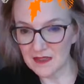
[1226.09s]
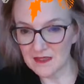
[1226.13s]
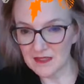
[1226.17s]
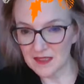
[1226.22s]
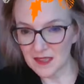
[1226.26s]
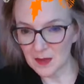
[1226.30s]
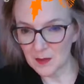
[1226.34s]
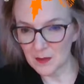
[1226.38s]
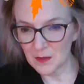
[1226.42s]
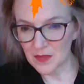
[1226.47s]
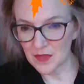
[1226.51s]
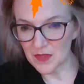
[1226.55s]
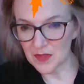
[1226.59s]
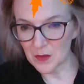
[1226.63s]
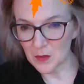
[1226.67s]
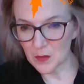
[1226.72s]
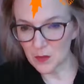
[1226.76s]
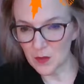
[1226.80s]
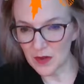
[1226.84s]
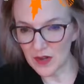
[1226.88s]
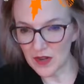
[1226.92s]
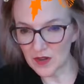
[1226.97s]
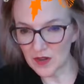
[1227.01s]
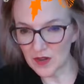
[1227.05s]
deb the
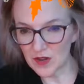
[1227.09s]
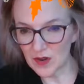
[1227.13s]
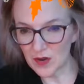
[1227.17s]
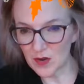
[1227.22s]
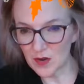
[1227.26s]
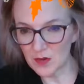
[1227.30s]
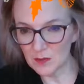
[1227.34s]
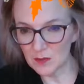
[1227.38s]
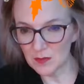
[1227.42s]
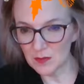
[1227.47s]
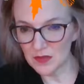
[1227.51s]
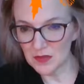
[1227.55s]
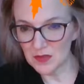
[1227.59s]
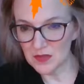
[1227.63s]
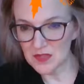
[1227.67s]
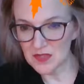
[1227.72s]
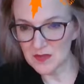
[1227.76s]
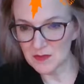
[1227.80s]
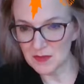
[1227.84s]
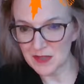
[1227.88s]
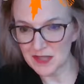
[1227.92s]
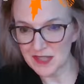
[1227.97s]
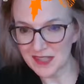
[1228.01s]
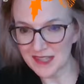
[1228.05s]
where goat
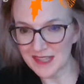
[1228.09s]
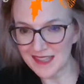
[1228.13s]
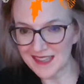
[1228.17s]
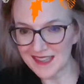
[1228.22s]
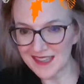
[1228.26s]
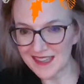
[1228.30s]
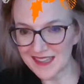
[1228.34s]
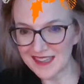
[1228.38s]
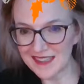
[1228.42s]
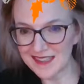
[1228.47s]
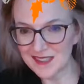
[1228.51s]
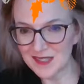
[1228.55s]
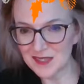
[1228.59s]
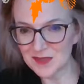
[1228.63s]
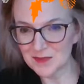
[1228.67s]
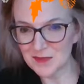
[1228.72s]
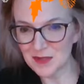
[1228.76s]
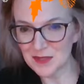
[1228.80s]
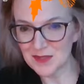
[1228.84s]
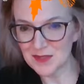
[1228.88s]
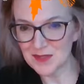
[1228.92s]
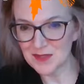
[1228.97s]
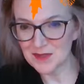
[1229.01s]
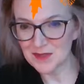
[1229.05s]
bluesman is the
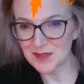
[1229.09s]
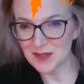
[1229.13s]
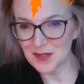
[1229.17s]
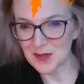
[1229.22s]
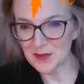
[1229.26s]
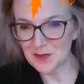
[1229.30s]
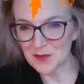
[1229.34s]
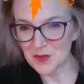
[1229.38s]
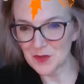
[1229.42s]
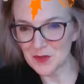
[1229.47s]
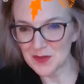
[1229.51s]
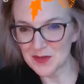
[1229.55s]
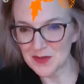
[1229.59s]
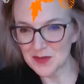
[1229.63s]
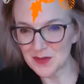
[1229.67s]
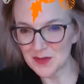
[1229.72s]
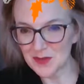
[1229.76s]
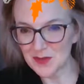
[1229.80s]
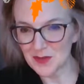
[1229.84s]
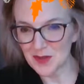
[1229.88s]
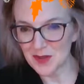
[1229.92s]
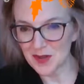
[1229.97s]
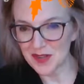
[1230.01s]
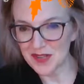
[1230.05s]
most developed voice
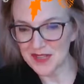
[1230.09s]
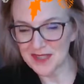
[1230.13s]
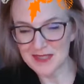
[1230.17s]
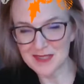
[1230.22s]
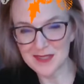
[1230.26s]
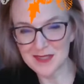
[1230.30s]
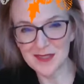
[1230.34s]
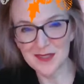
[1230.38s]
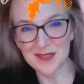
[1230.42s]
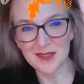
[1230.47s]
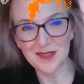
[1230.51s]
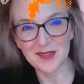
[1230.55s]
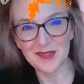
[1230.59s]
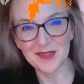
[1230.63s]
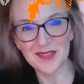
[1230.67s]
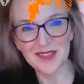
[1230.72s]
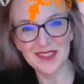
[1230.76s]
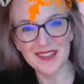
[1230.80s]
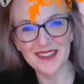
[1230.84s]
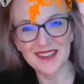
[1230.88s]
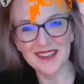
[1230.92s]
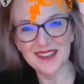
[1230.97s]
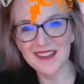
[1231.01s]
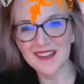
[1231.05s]
so far. He's a
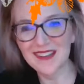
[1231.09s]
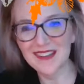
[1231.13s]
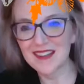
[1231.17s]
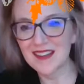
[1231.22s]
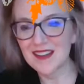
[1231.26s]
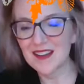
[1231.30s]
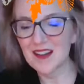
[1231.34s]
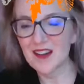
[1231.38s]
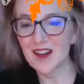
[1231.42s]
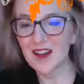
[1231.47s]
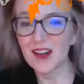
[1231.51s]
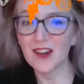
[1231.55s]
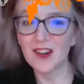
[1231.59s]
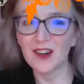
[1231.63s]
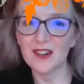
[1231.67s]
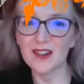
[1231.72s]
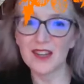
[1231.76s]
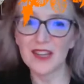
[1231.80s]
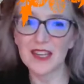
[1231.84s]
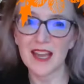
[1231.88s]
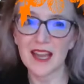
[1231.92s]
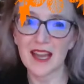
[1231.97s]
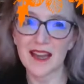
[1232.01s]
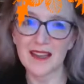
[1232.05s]
hoot.
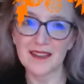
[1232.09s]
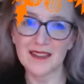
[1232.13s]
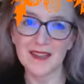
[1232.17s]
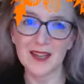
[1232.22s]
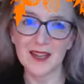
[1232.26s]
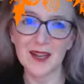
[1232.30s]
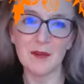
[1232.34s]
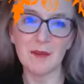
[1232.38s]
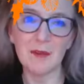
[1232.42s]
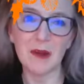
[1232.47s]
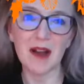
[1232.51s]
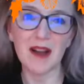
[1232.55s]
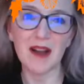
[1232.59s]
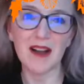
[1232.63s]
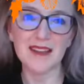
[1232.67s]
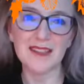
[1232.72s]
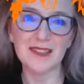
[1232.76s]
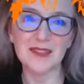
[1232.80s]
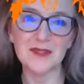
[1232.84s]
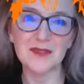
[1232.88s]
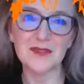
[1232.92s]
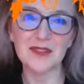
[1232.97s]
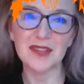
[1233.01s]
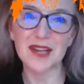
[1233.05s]
Oh, Cat, come
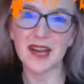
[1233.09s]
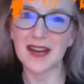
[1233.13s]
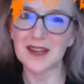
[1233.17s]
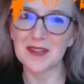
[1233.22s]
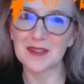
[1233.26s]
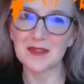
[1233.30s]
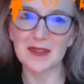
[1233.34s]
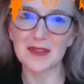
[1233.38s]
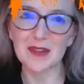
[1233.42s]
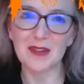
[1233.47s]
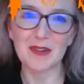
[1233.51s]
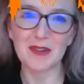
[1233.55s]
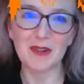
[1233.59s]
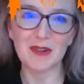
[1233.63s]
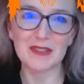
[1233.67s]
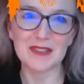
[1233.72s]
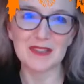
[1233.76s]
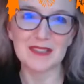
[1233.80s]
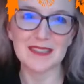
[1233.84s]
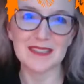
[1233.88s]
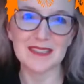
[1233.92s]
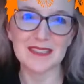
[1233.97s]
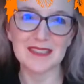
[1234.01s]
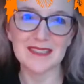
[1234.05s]
on. You got to
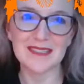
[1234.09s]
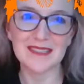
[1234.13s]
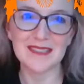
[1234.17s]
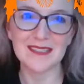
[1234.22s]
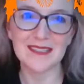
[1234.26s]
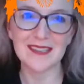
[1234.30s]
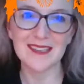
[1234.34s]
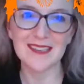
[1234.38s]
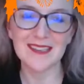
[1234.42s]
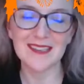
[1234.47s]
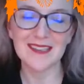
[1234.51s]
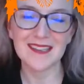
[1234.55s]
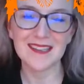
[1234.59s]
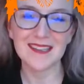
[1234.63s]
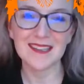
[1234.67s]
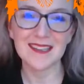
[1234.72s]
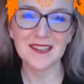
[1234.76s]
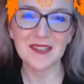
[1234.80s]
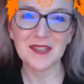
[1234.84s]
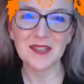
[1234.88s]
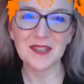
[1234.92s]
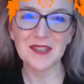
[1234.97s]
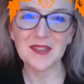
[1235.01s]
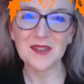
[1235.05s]
record this.
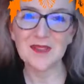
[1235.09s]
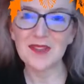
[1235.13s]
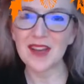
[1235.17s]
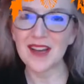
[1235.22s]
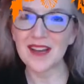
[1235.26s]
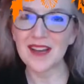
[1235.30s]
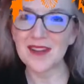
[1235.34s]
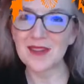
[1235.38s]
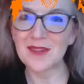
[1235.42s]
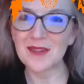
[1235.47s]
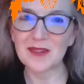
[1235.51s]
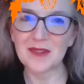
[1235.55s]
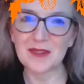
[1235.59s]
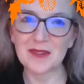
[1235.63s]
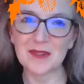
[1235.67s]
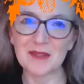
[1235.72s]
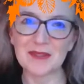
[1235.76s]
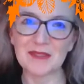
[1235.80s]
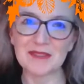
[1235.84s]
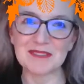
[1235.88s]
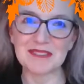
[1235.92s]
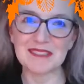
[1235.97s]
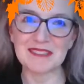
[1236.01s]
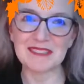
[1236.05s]
You got to
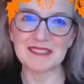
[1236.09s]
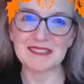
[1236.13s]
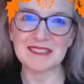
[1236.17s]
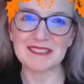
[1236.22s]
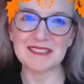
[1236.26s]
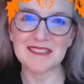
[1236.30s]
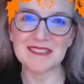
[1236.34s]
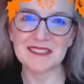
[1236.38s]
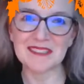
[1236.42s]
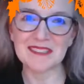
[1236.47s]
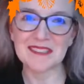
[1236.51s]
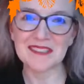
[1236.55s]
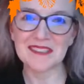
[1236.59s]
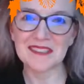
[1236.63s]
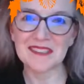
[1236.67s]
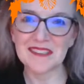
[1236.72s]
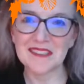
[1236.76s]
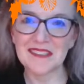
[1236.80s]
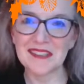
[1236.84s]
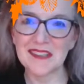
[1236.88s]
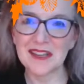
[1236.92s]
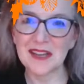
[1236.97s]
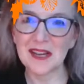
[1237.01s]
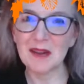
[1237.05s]
record this.
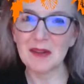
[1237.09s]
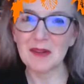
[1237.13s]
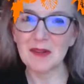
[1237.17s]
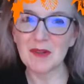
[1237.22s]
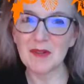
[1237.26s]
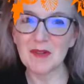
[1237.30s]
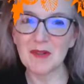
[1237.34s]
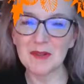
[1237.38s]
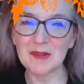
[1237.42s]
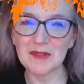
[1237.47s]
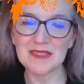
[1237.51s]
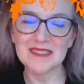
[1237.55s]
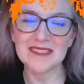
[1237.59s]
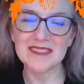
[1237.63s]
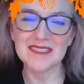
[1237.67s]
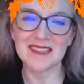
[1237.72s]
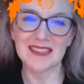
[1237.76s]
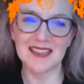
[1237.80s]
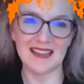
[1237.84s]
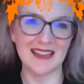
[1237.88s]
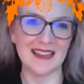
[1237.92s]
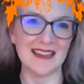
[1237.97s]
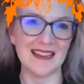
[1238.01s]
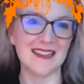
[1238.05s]
How cool is
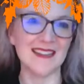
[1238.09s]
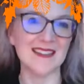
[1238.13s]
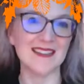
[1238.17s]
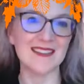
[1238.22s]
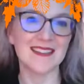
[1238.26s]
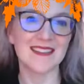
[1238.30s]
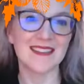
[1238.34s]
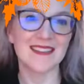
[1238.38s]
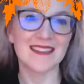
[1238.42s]
that?